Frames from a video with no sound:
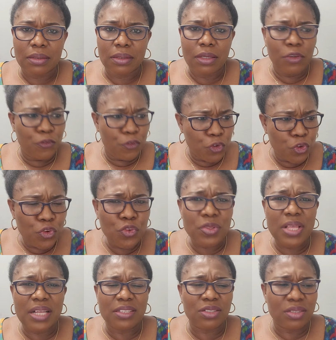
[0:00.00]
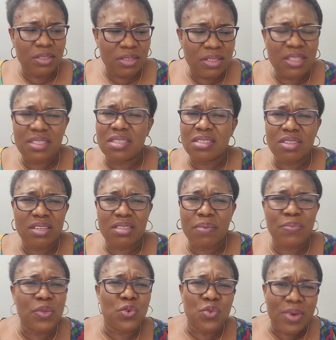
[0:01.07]
If you knew that this is not
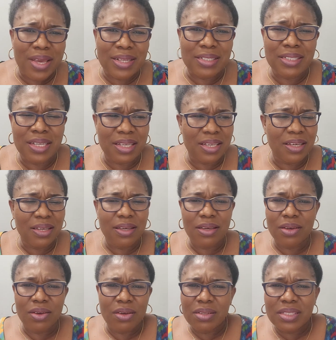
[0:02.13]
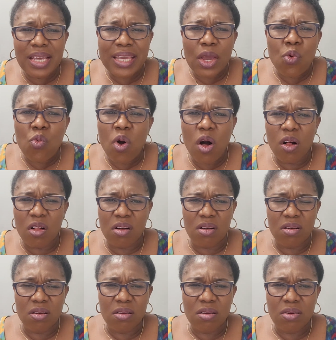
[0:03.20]
something you can take a walk
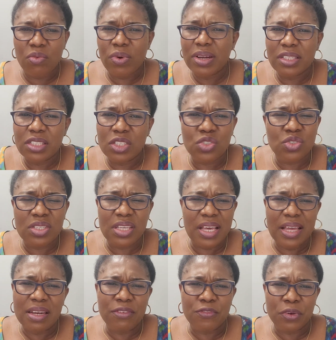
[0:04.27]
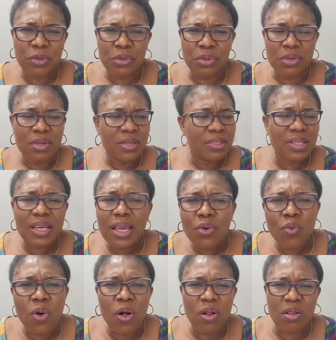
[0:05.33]
while it is still early for you. Take a
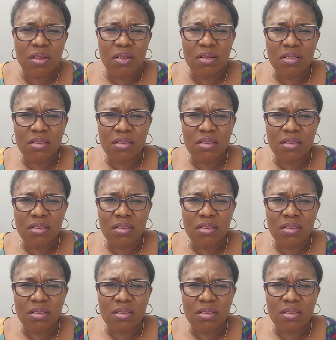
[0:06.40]
walk.